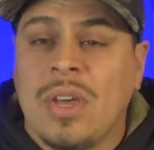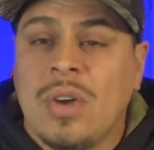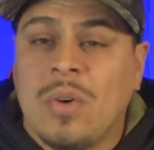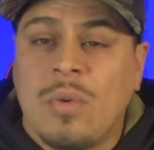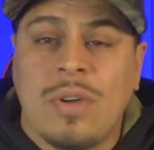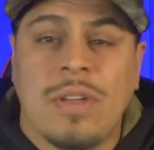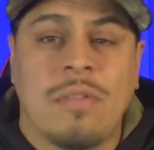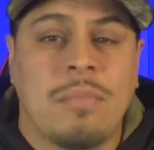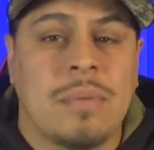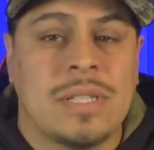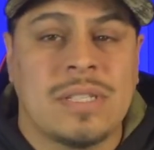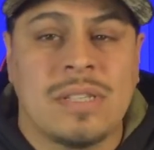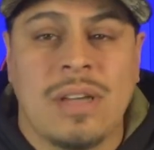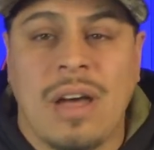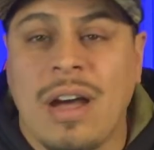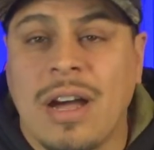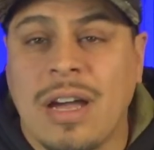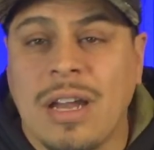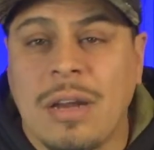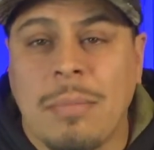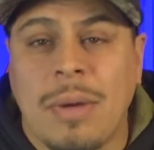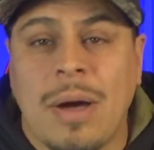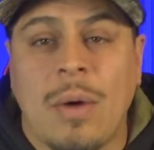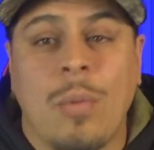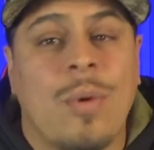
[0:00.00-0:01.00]
We've been
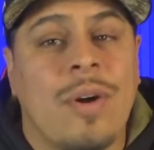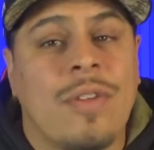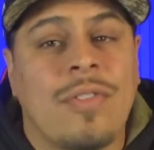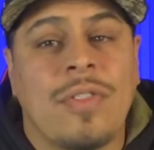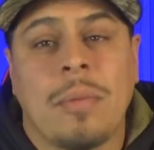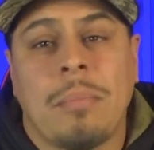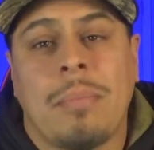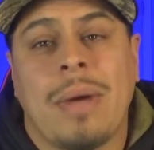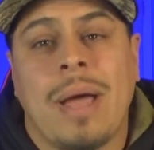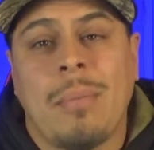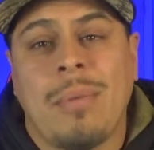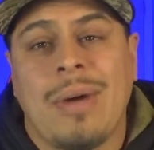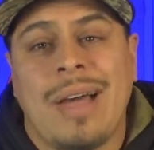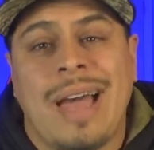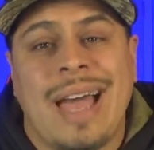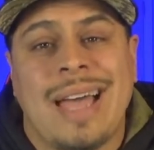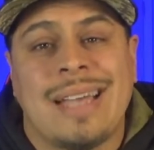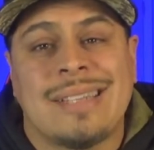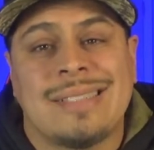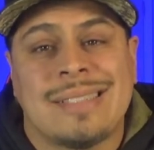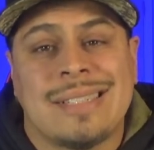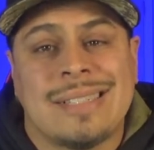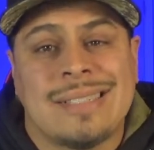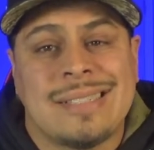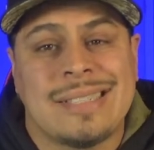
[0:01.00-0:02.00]
talking about what the Bible
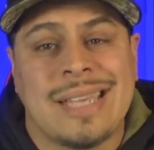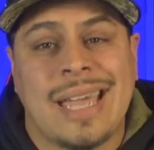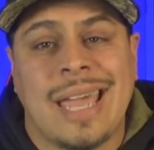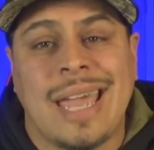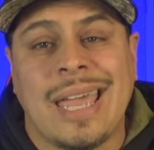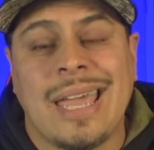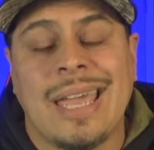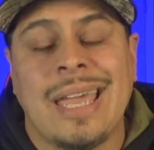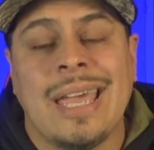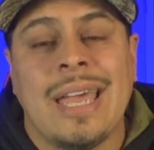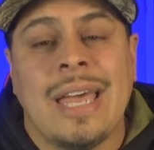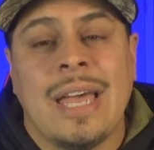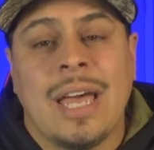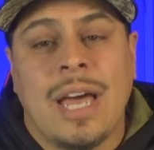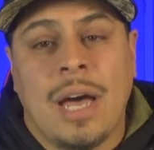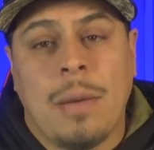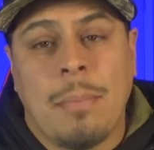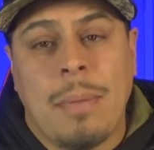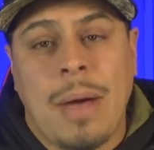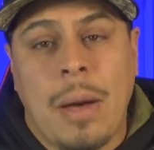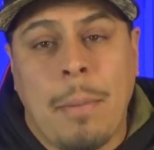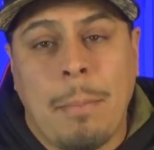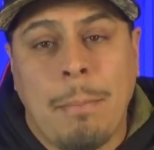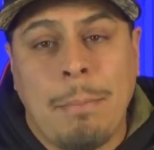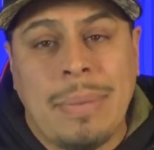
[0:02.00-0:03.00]
has to say
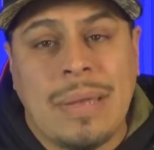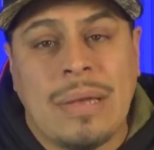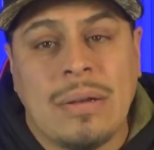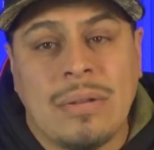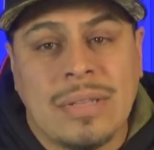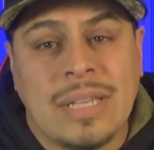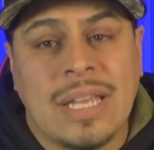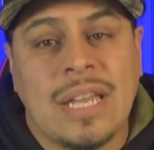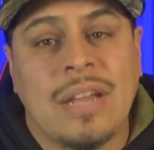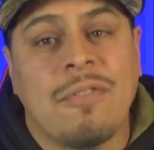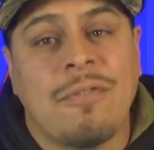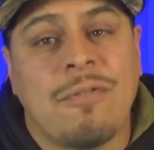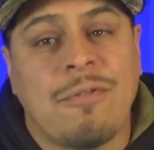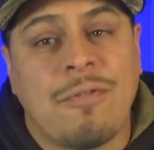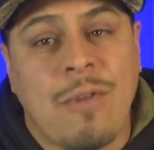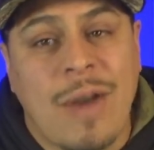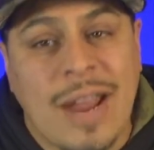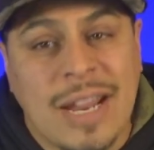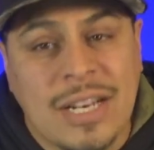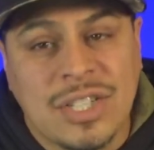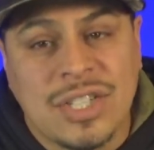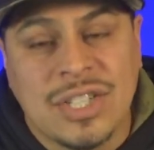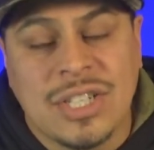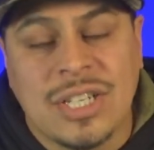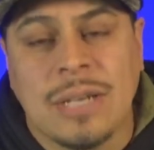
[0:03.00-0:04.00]
about building
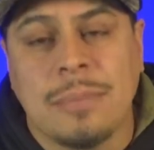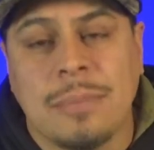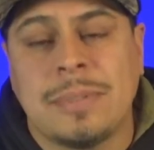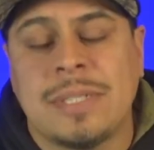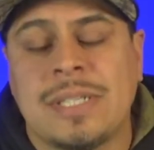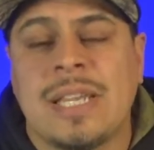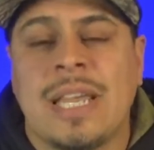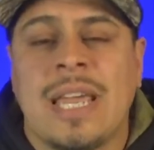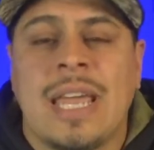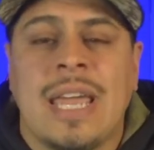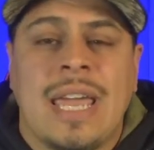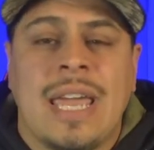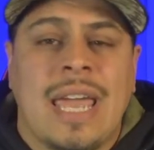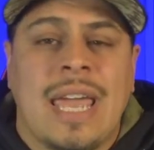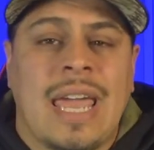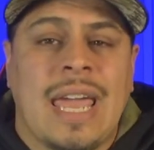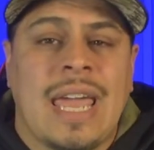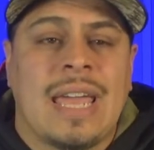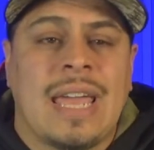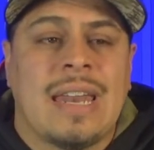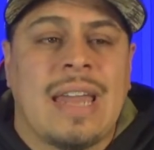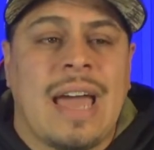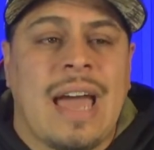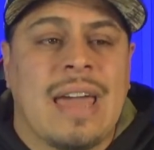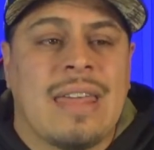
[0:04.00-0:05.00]
friendships.
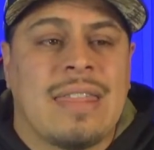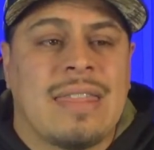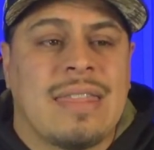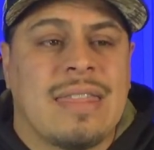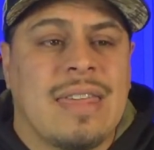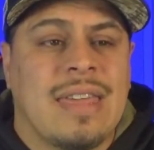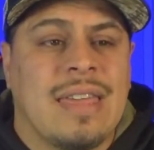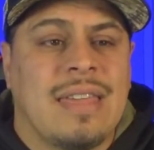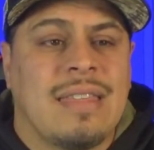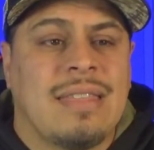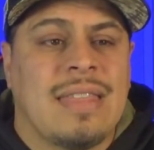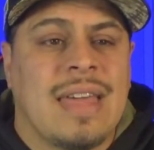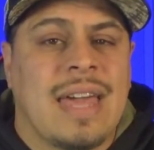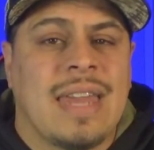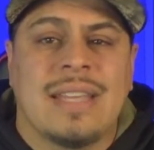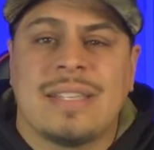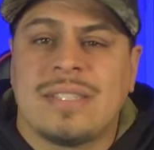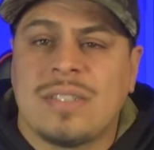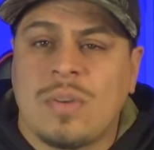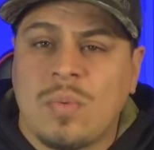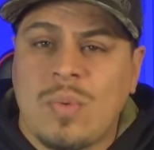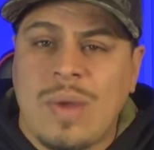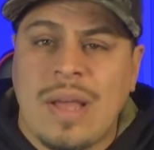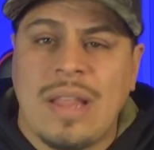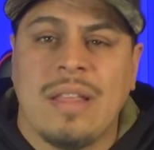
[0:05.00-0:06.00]
And I think that it's
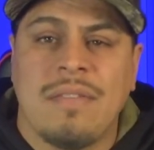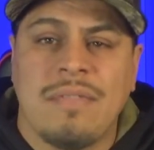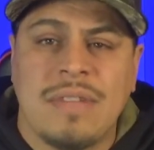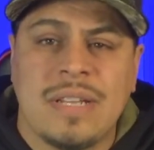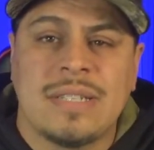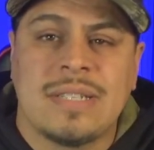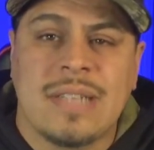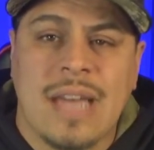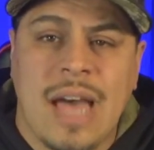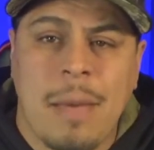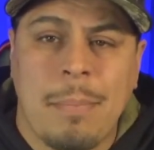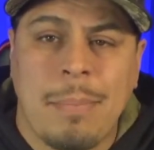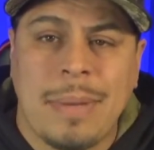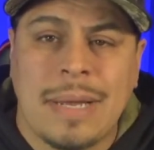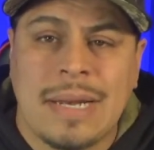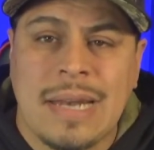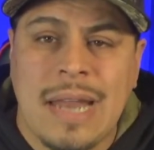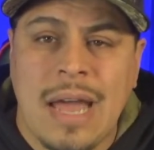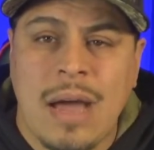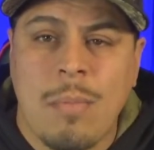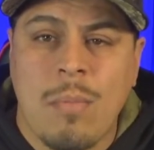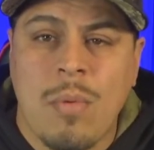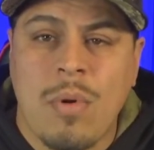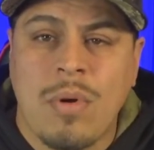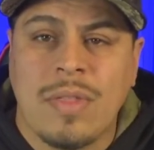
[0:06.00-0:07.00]
a relevant topic
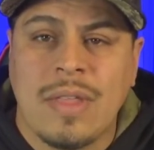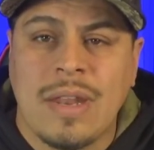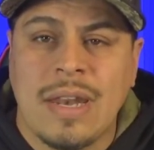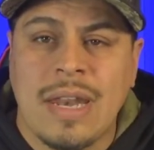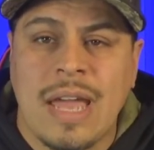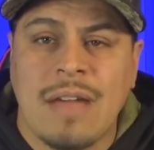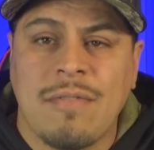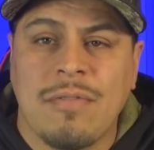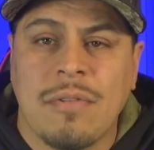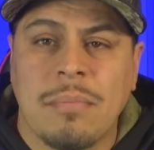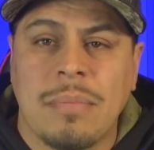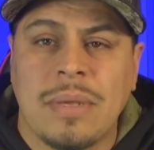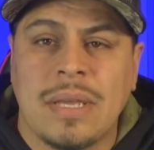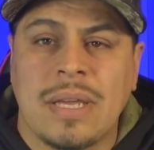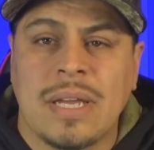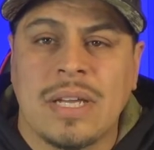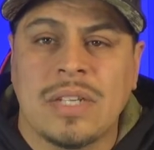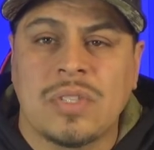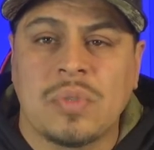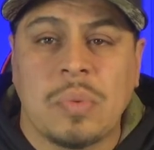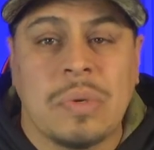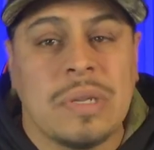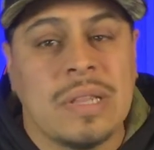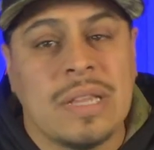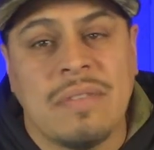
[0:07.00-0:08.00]
now more than ever
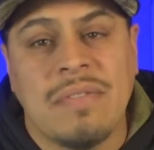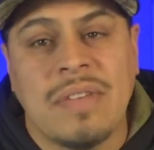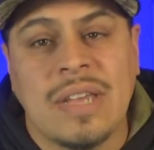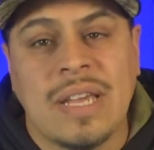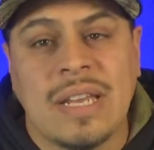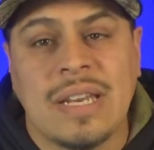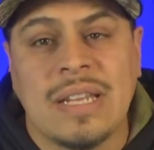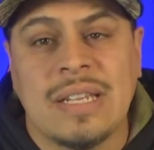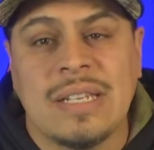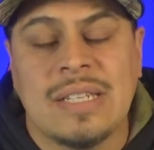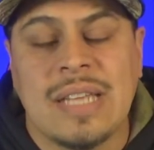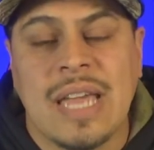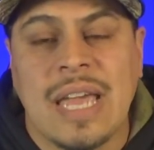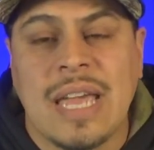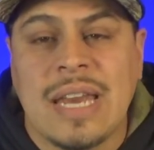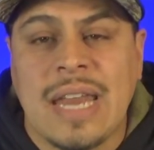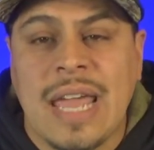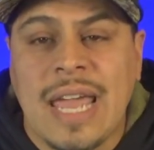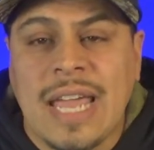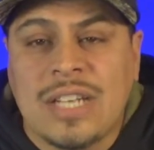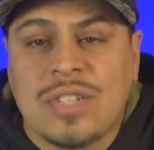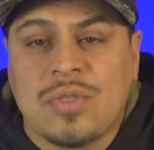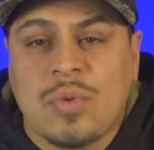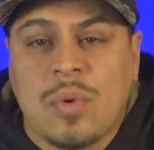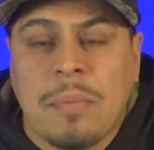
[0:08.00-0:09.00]
because we're living in a day and
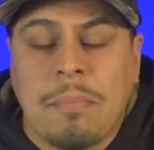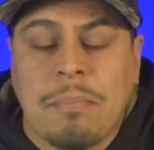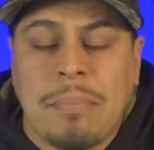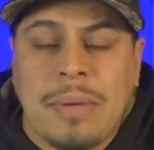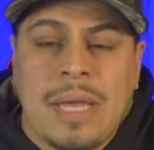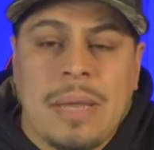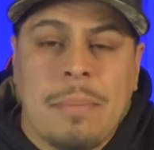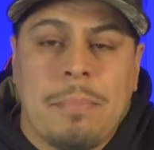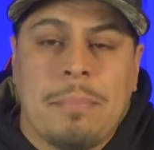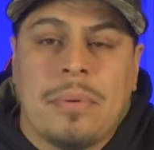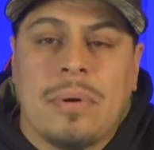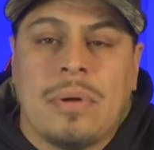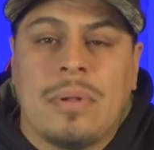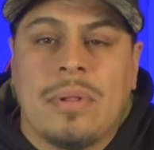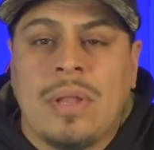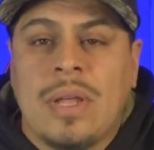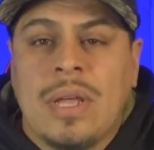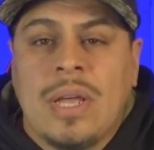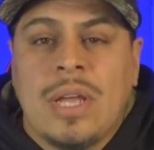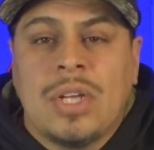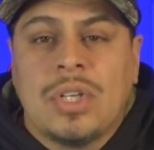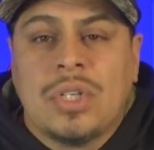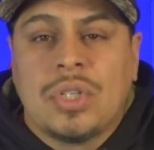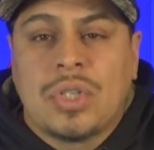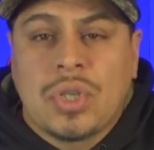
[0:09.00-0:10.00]
age where people
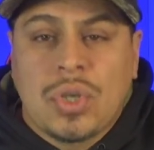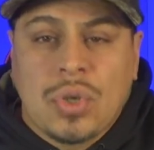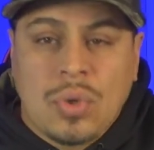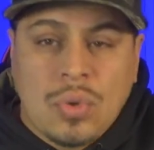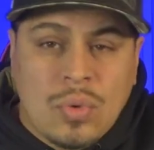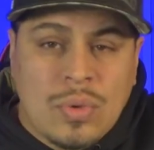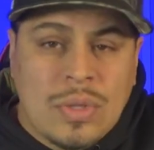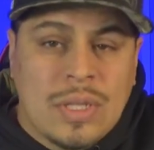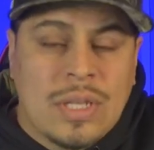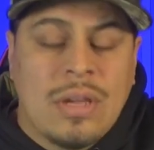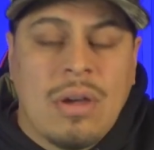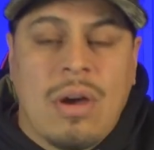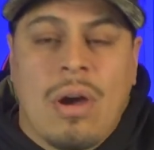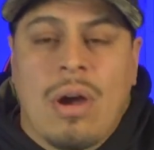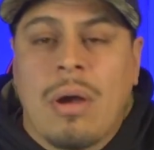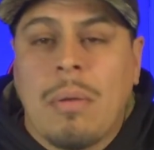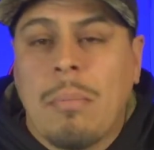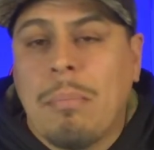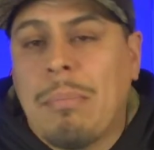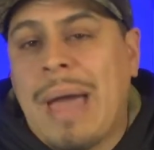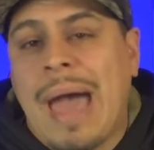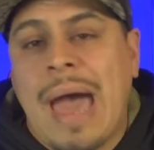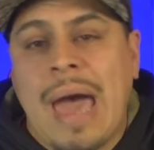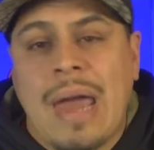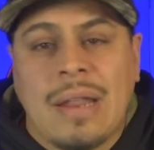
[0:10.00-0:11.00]
truly are
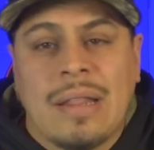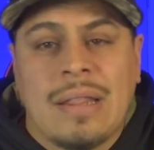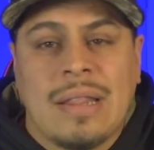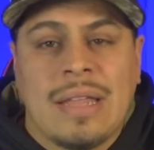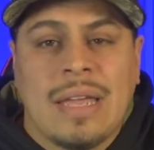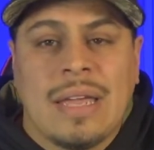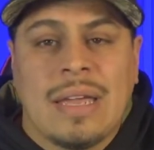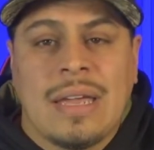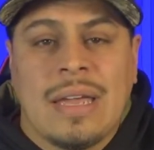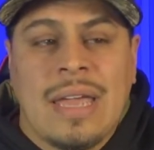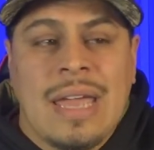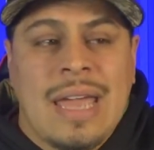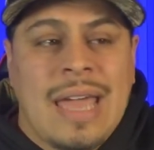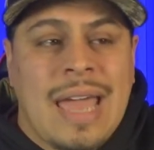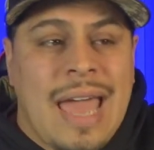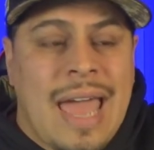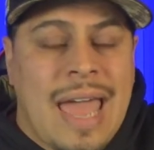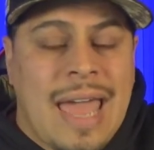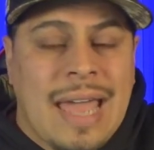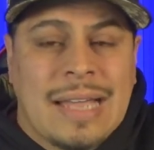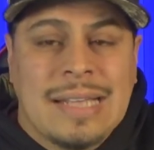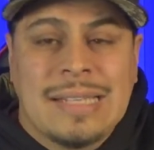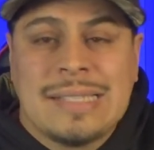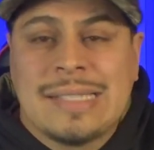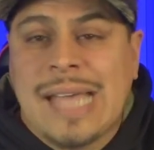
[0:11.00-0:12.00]
battling
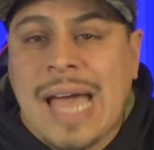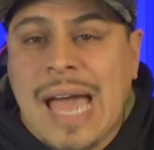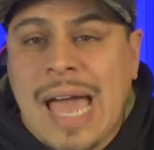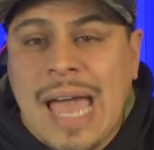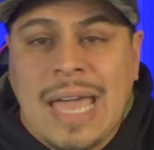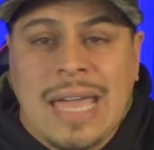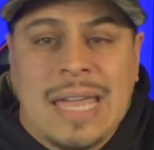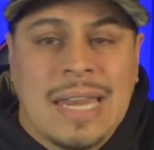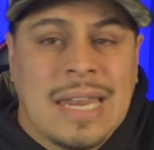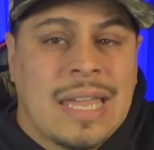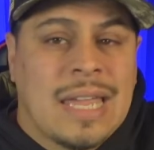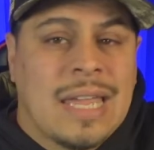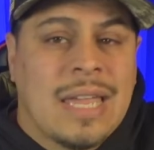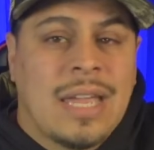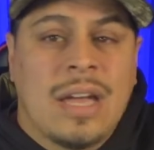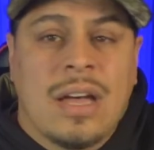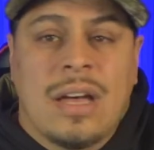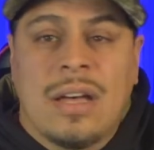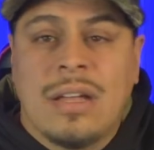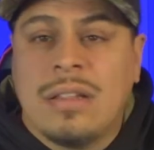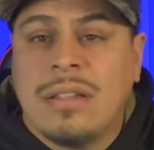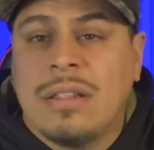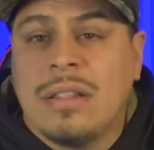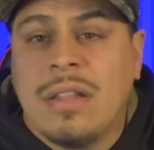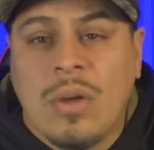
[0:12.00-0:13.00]
anxiety,
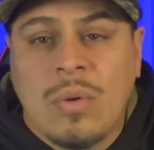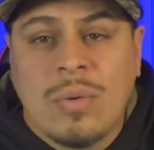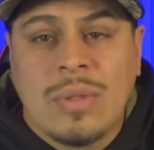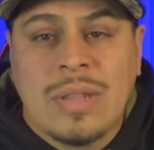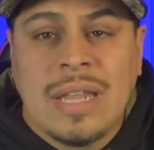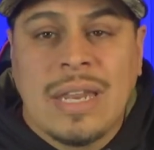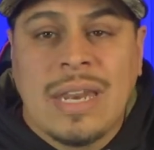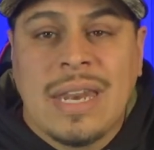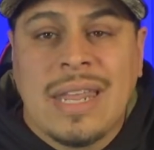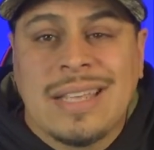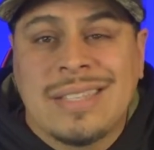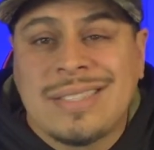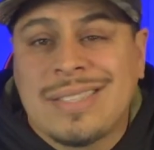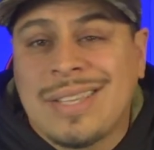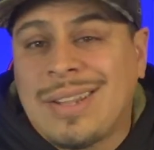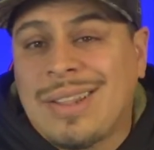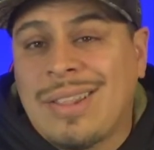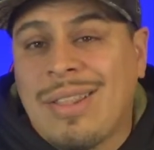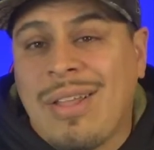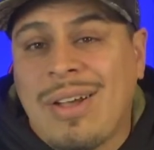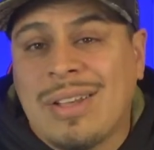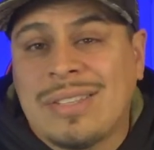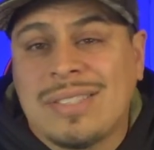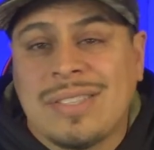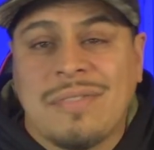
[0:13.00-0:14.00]
loneliness, and
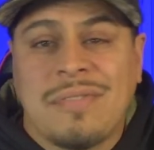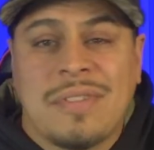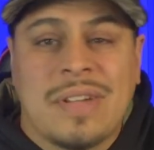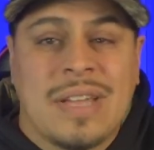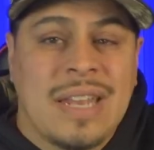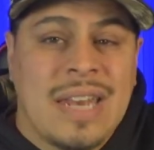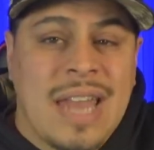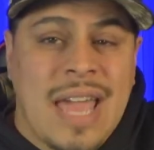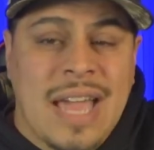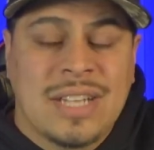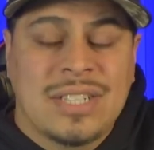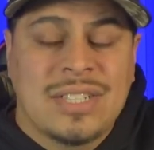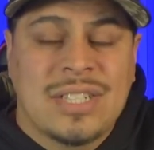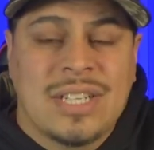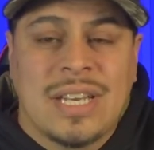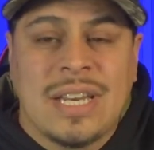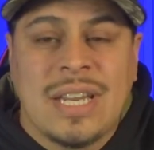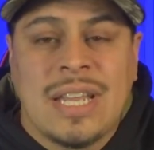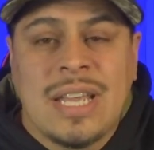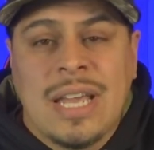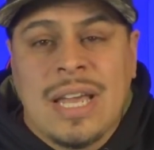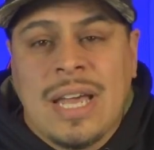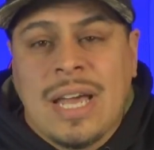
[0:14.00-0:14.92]
loss of connection.